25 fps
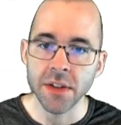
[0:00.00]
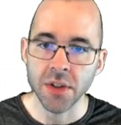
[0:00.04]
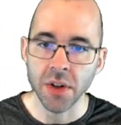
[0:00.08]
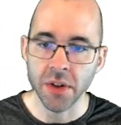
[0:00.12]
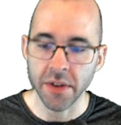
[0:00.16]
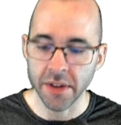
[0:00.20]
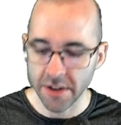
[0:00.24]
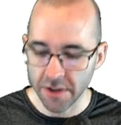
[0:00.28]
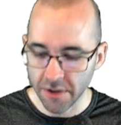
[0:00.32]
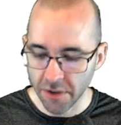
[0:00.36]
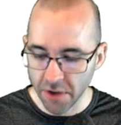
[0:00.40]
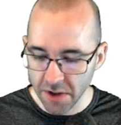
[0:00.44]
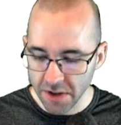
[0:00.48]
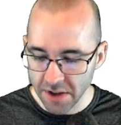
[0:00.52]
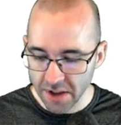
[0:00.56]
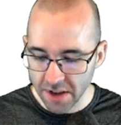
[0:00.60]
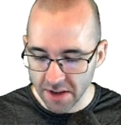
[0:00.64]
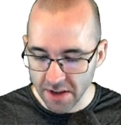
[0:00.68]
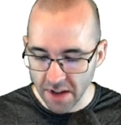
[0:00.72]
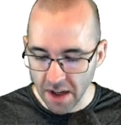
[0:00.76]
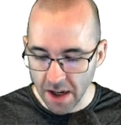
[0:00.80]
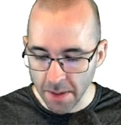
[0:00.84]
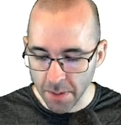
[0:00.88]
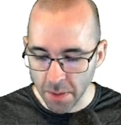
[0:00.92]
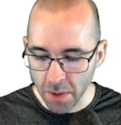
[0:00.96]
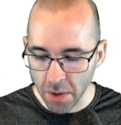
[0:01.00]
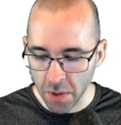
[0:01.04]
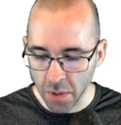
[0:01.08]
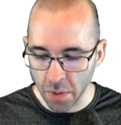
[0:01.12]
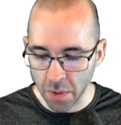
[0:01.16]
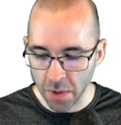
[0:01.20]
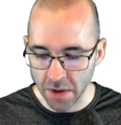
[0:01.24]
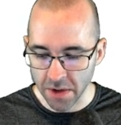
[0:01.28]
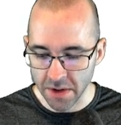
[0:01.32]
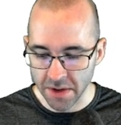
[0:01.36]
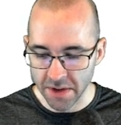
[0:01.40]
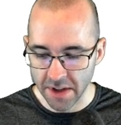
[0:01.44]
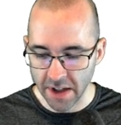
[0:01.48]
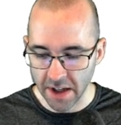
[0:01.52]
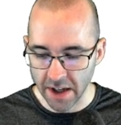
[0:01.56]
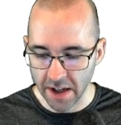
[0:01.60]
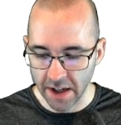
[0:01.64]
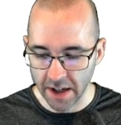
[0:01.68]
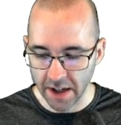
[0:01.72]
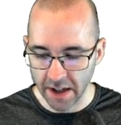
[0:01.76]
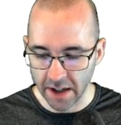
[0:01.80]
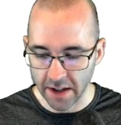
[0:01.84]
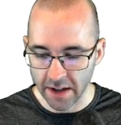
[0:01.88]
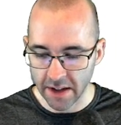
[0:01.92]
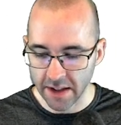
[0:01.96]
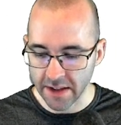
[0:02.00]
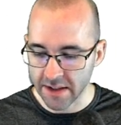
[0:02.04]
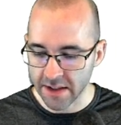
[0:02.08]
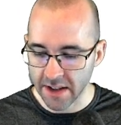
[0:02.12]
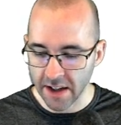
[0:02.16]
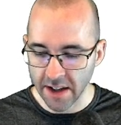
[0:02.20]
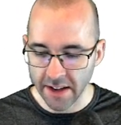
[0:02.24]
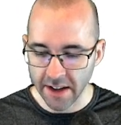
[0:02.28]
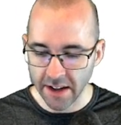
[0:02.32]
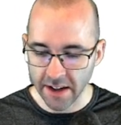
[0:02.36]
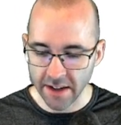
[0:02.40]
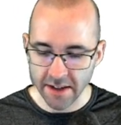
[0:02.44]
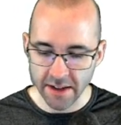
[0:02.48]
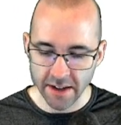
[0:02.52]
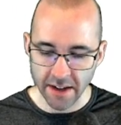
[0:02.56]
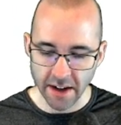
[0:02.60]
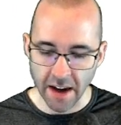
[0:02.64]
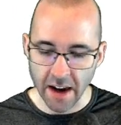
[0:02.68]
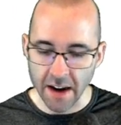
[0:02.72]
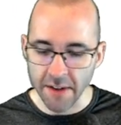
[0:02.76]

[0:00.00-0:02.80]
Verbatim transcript: In this first example, we're saying, let's say that uh,